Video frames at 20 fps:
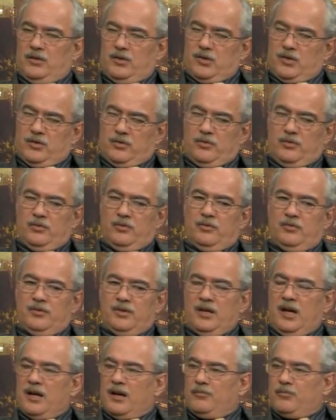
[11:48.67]
to
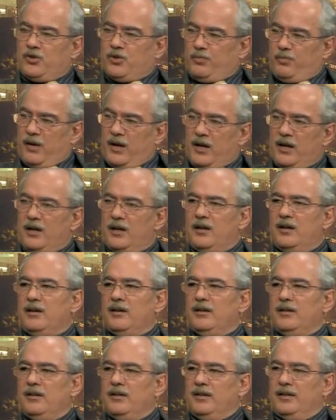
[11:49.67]
the Arab Spring,
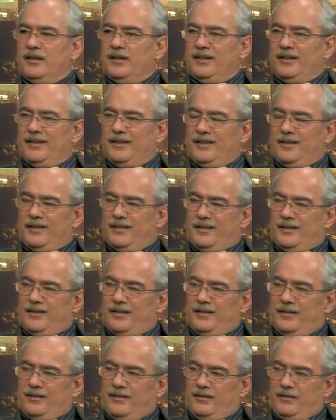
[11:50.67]

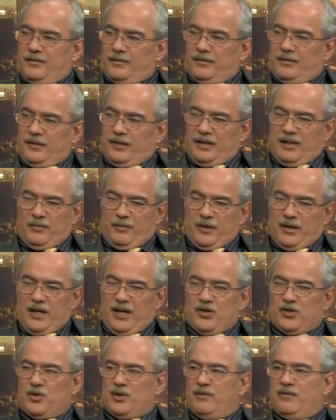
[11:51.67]
the
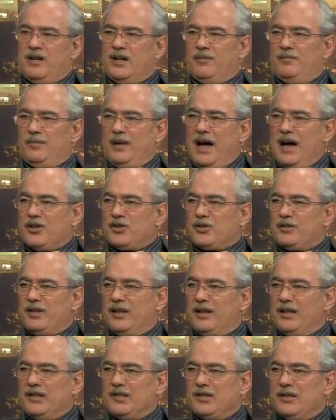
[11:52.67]
elimination of Arab
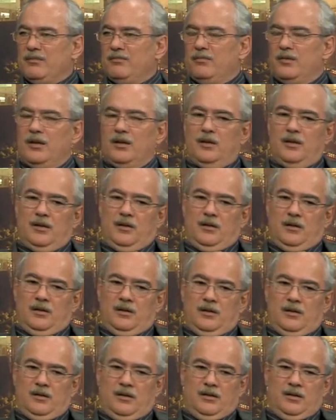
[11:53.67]
nationalism
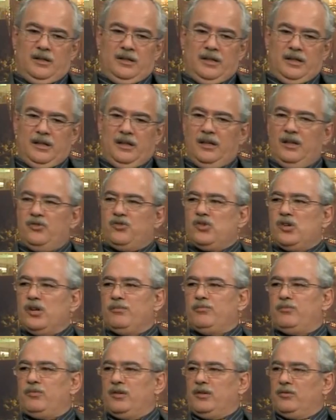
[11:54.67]
in
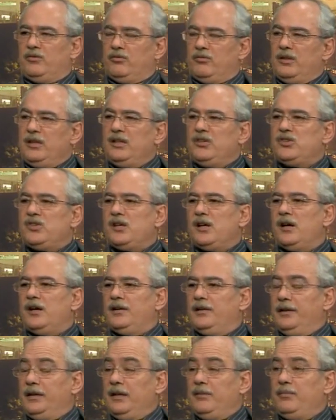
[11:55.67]
Egypt, in Tunisia,
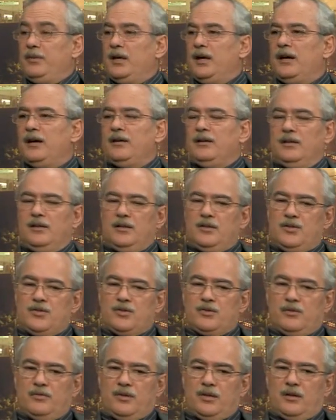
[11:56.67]
in Libya.
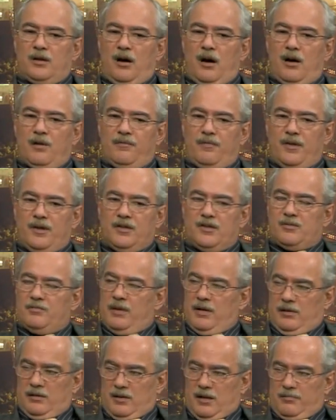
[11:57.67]
So the confidence
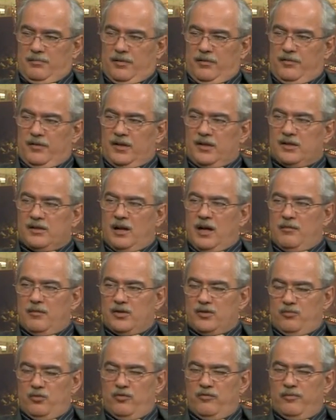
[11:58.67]
buildup of the
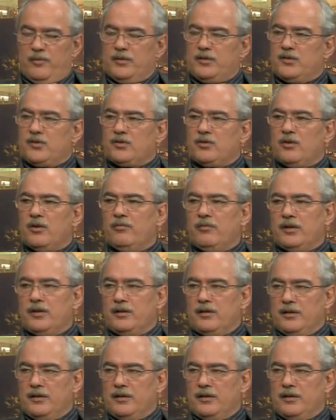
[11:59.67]
Islamist movement is growing